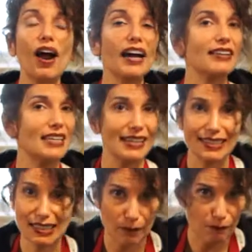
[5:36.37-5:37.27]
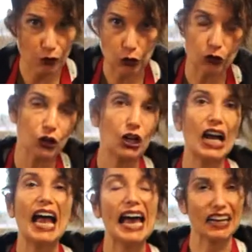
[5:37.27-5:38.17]
I could take it a step further,
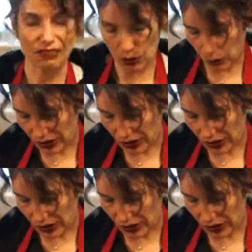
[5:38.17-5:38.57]
and if I